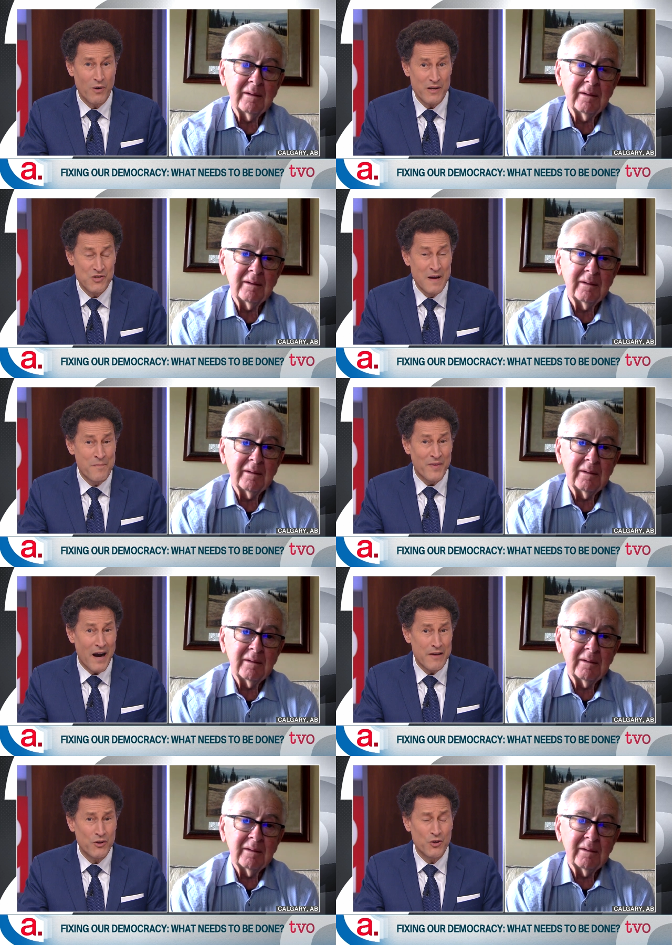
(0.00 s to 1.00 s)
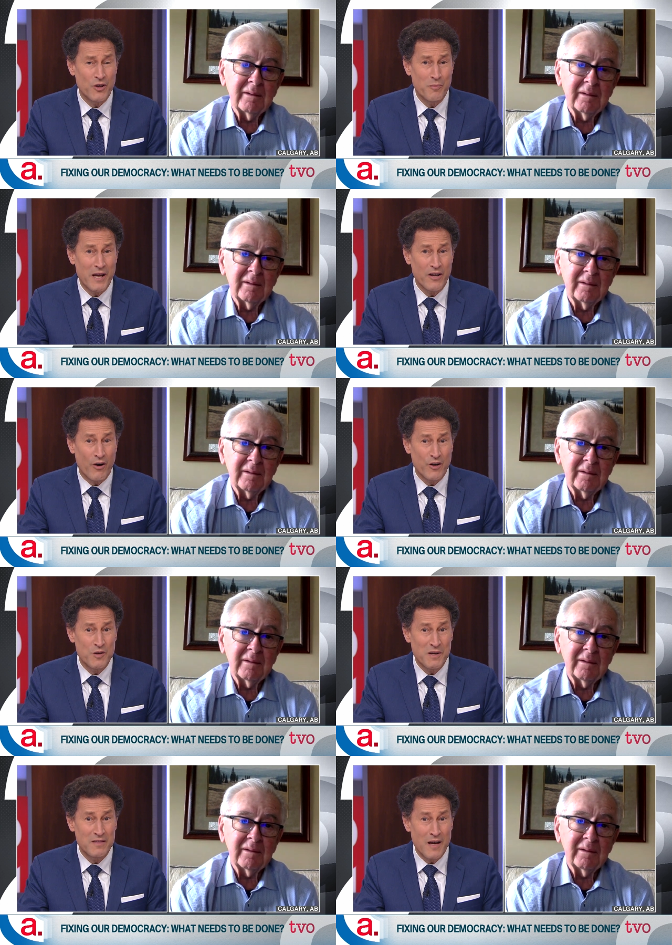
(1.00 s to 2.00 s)
Speaker 1: was. I think you could make an
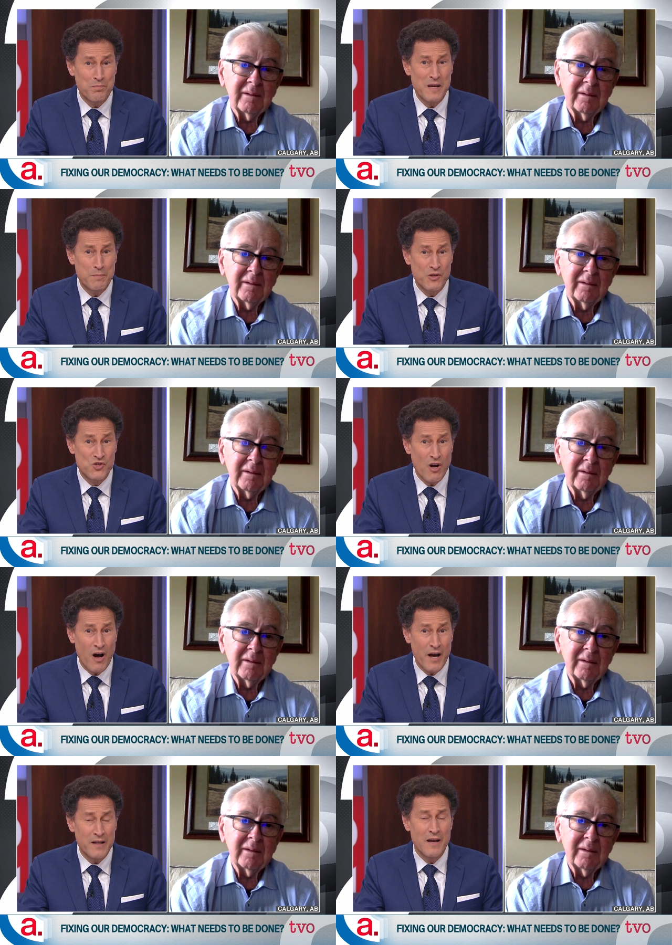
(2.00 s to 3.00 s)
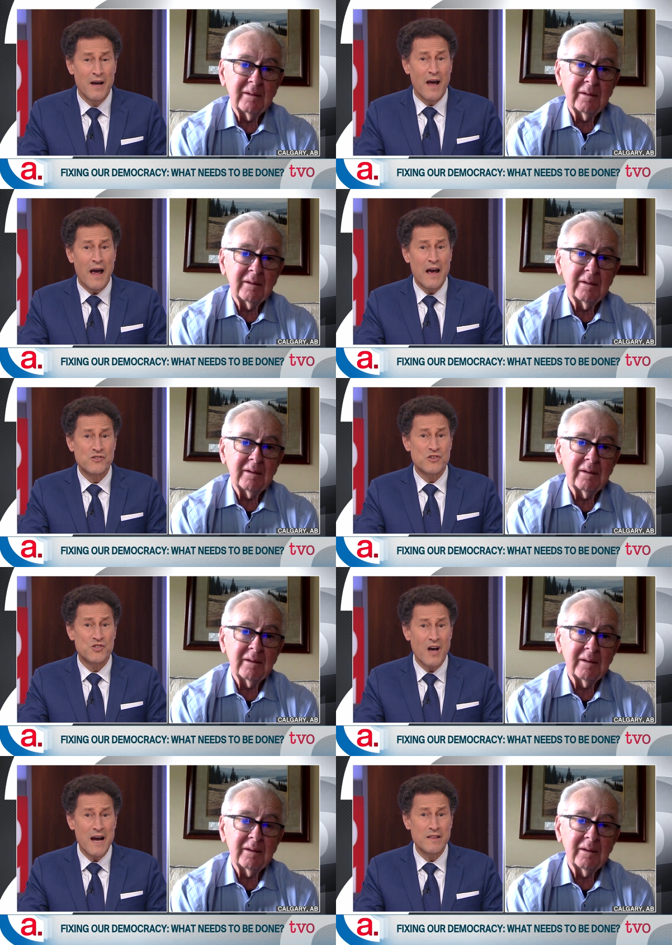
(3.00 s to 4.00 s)
argument that people saw it as a
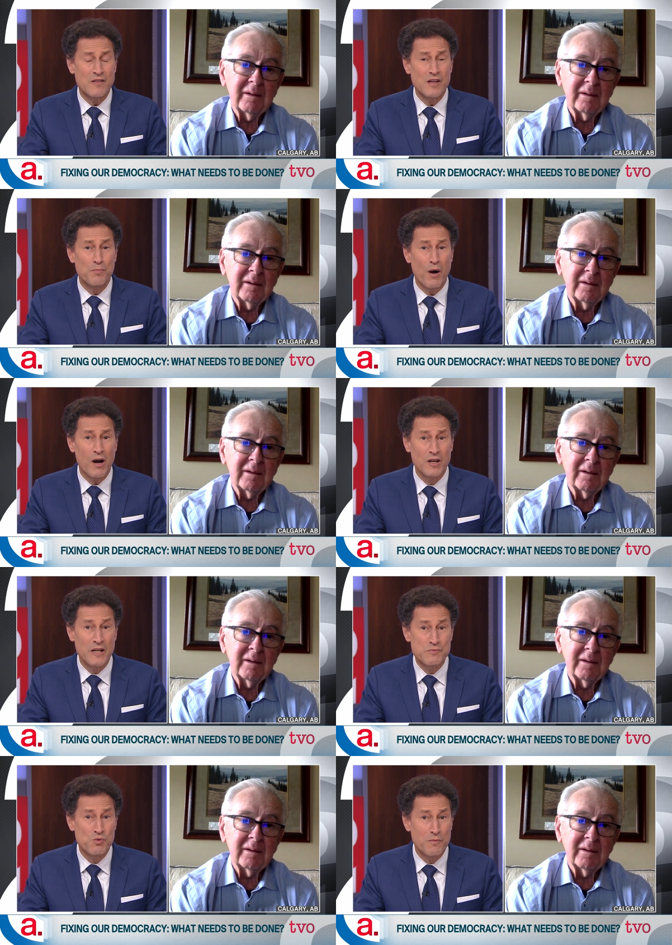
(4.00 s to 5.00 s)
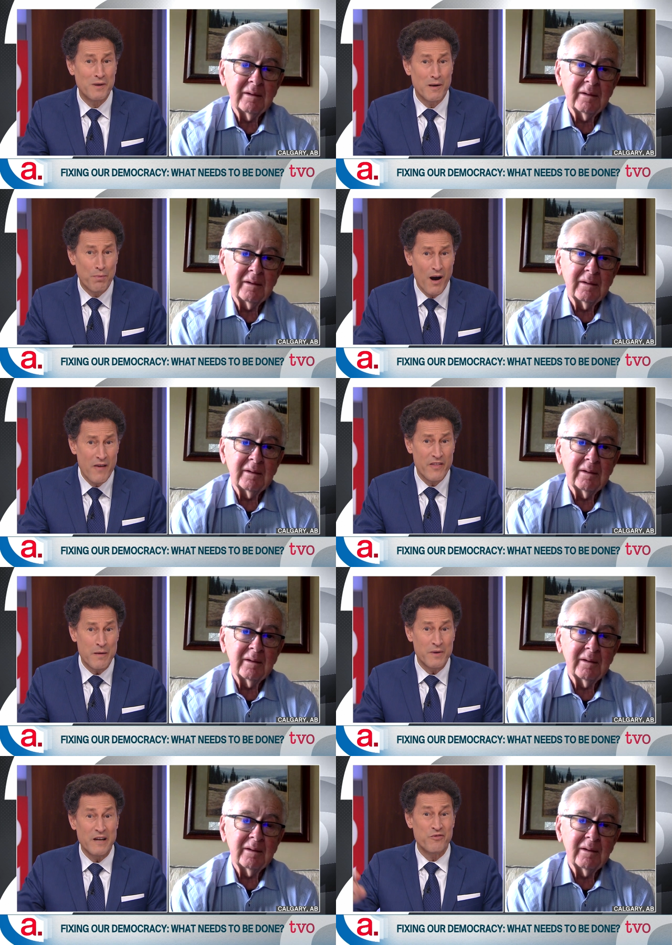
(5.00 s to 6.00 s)
sign that the apocalypse would be upon
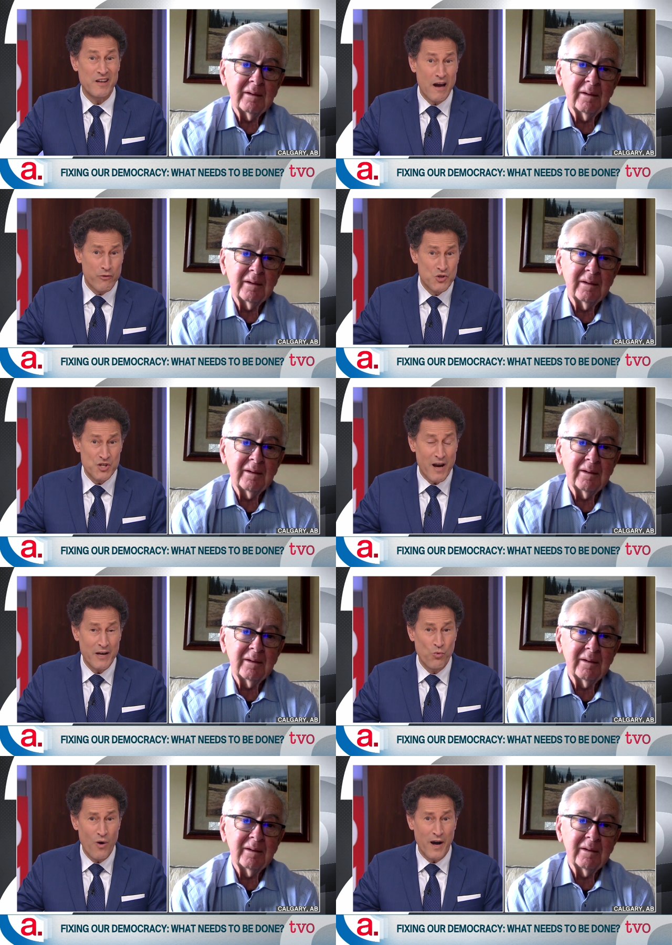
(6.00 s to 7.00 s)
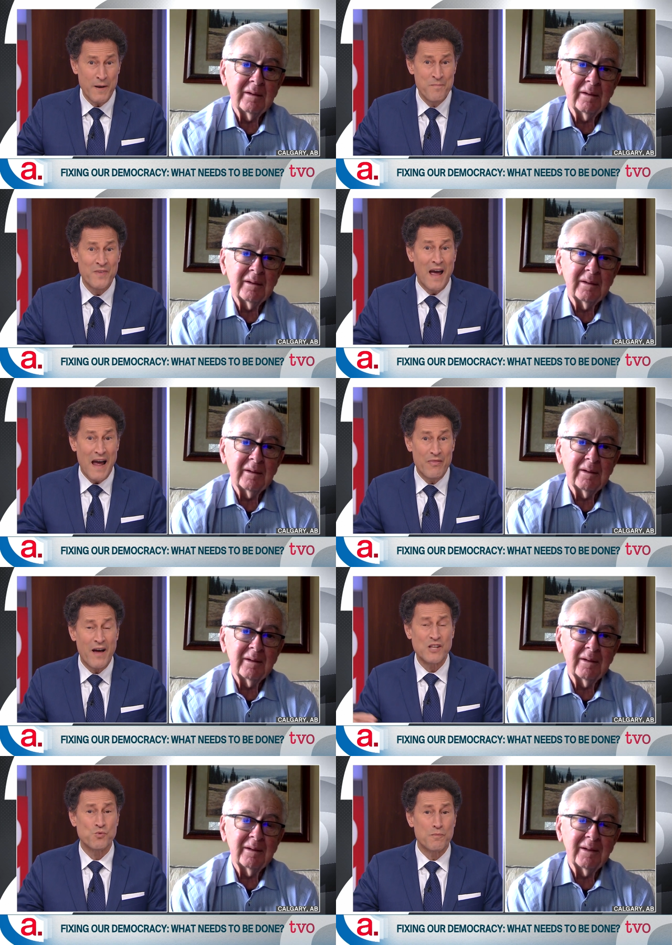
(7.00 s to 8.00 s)
them if the other side won. And
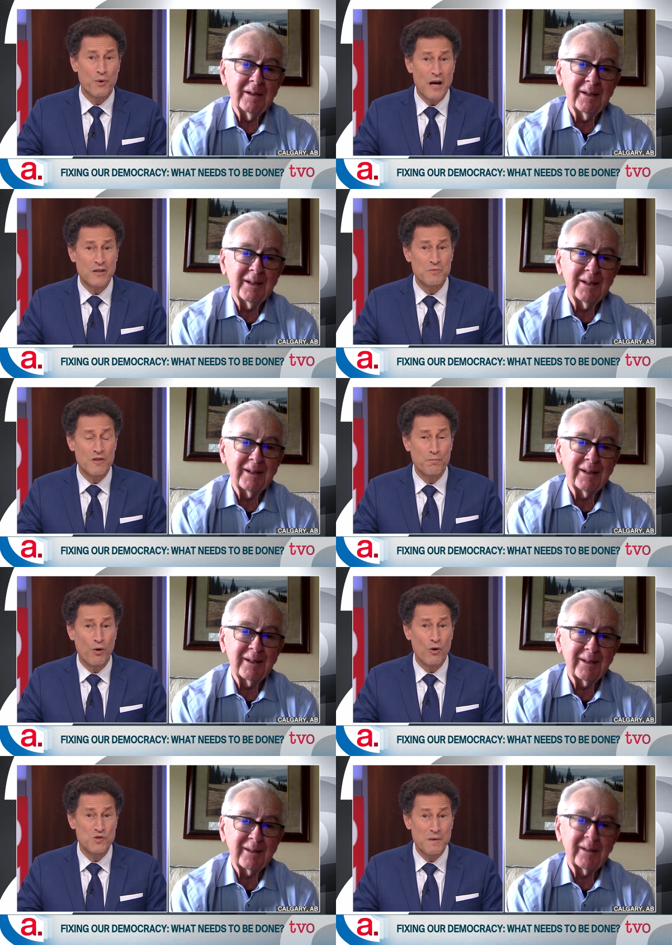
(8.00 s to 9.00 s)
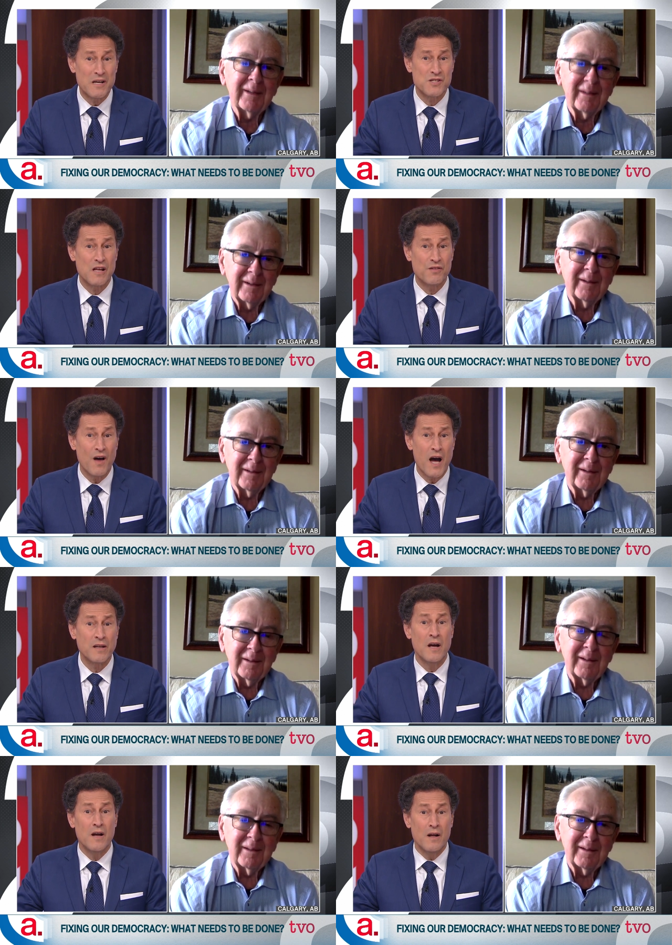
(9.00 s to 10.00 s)
that's what brought them to the polls because they thought
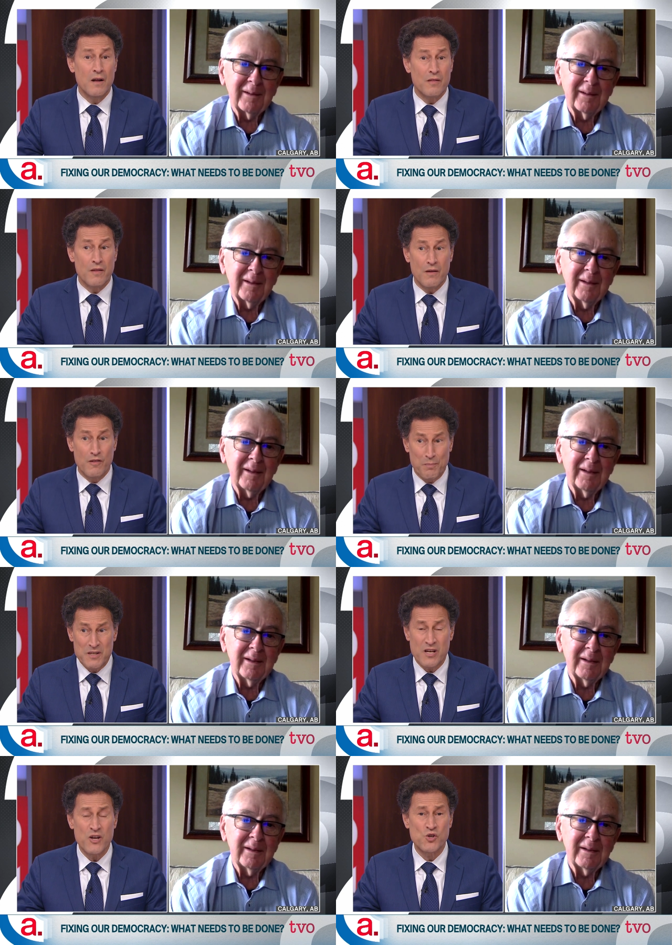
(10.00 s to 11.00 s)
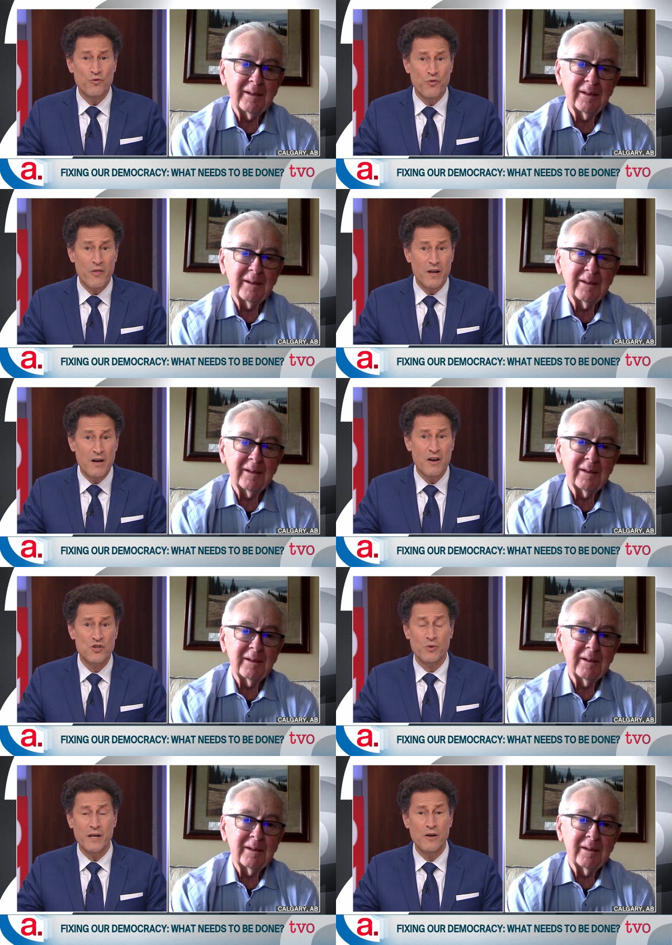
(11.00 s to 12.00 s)
the potential for the
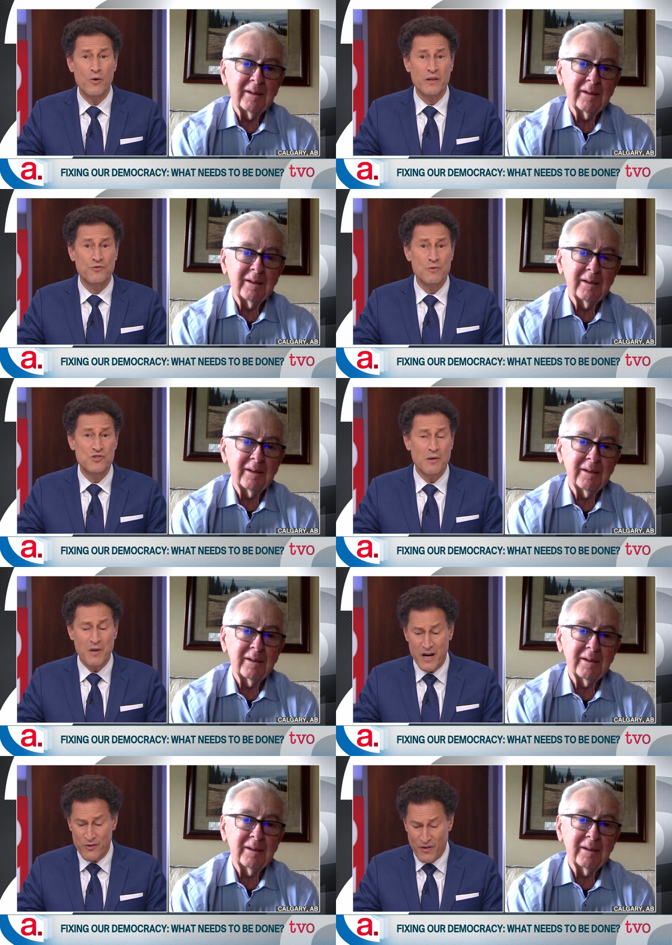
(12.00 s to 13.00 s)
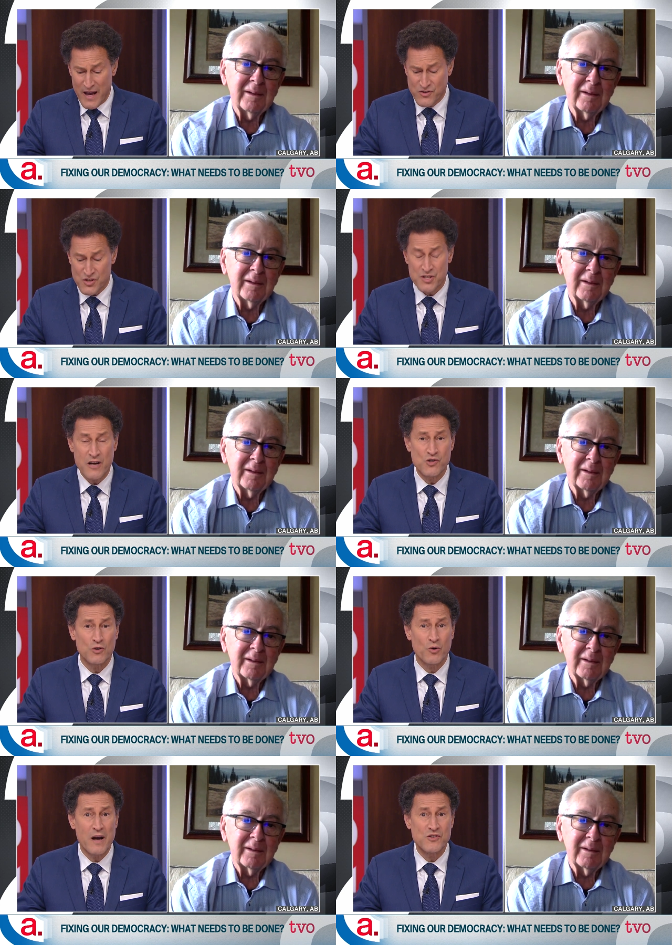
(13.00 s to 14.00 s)
country going through some kind of existential
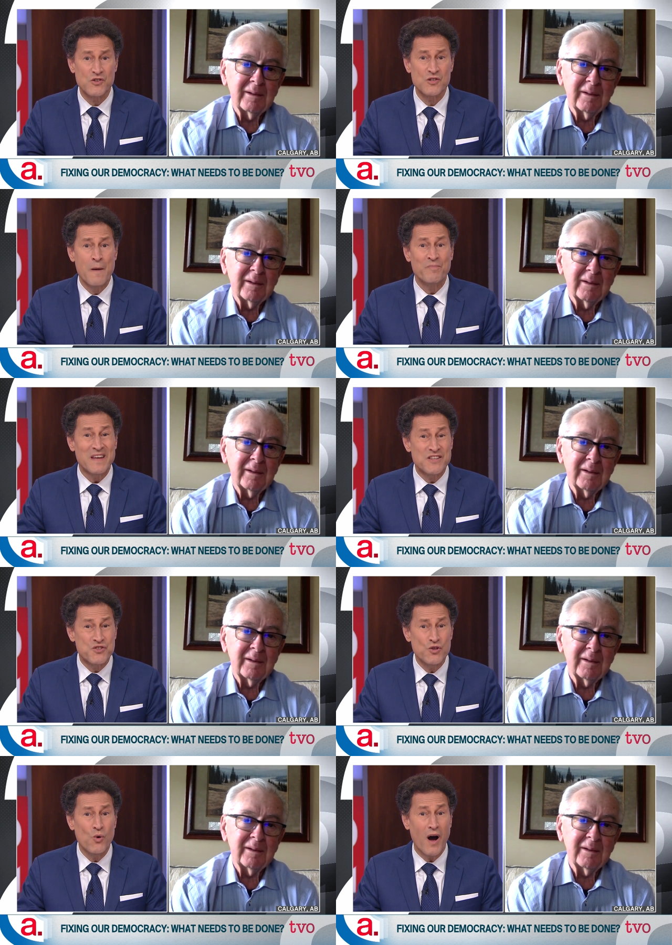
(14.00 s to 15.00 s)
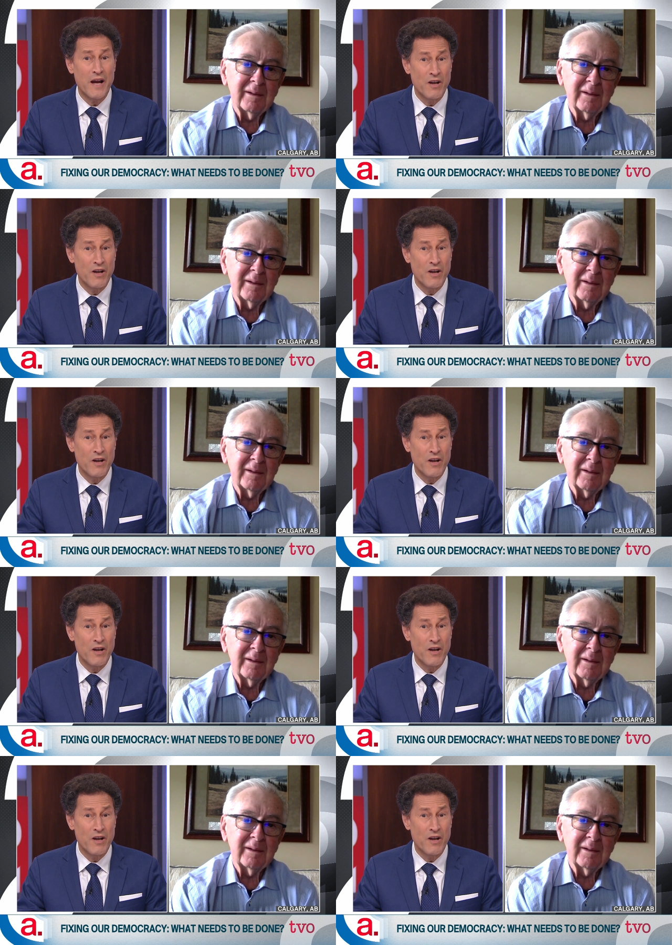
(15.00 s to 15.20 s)
crisis is too high